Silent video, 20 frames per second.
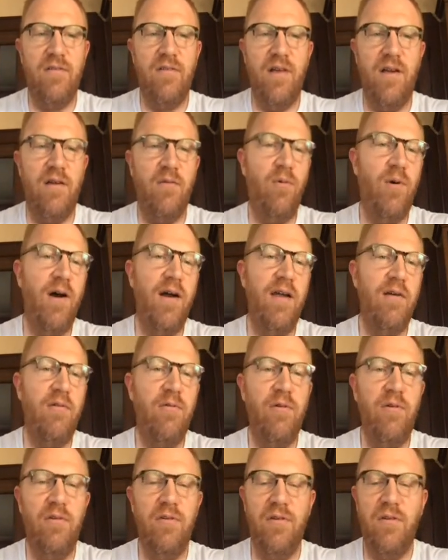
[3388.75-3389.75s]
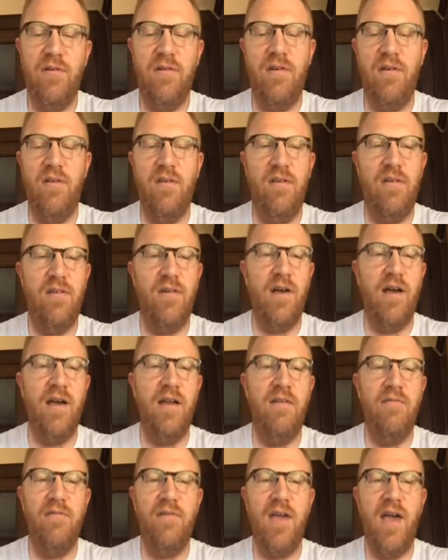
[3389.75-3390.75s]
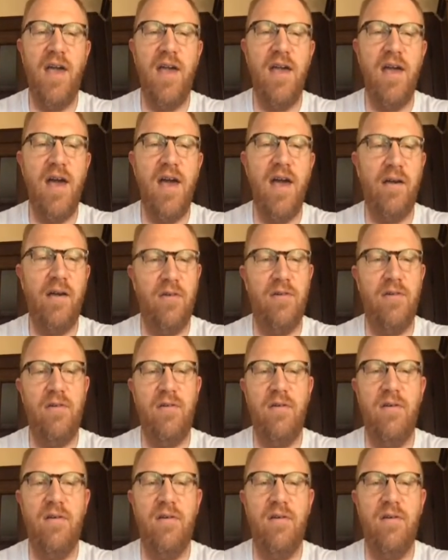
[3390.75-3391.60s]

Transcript: like y equals sine of kx.